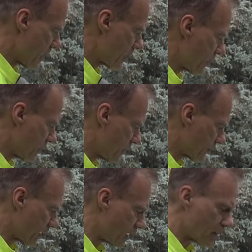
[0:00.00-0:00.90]

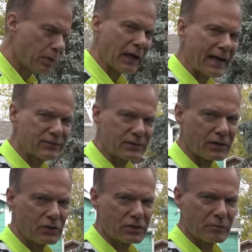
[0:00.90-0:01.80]
LEDs are
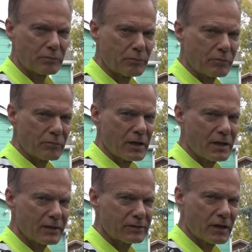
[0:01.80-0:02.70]
plastic. You can
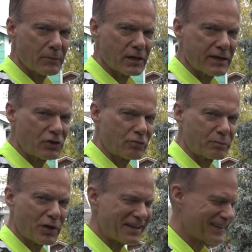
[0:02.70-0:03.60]
hit them and they don't
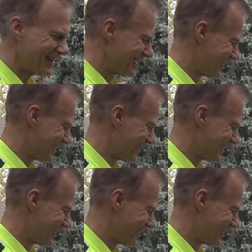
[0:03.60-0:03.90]
break.